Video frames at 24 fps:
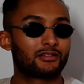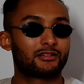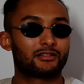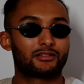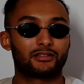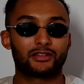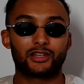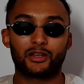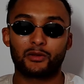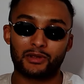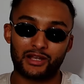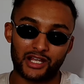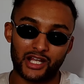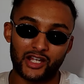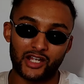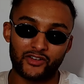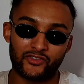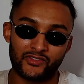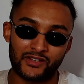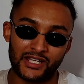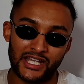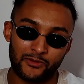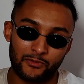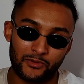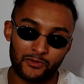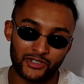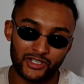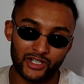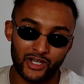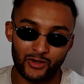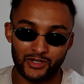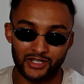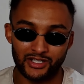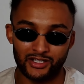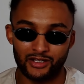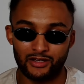you went life and death with
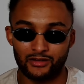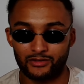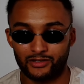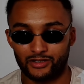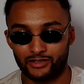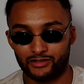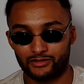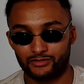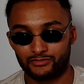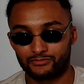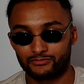Tony Oka.